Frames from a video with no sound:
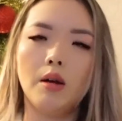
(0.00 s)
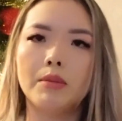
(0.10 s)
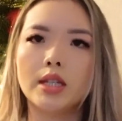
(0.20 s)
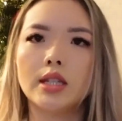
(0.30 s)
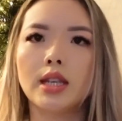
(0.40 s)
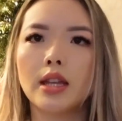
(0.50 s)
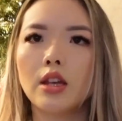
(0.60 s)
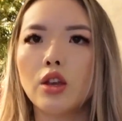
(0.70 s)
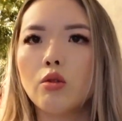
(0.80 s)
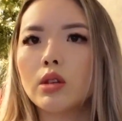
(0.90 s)
This is like the
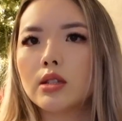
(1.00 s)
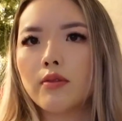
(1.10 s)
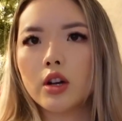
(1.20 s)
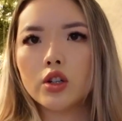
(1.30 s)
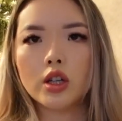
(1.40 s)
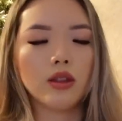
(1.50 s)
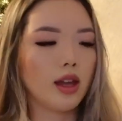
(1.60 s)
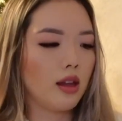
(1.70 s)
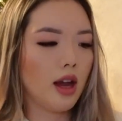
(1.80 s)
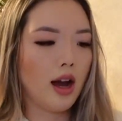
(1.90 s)
newest version
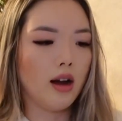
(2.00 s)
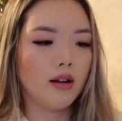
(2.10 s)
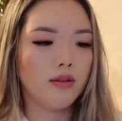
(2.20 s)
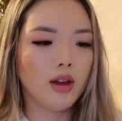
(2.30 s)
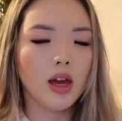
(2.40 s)
they have.